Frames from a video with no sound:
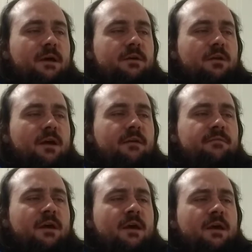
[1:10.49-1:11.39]
your life
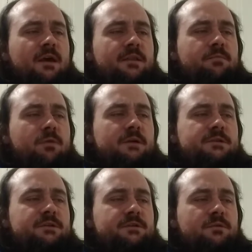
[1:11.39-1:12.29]
and the
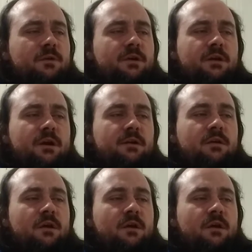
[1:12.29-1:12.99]
projects you're working on.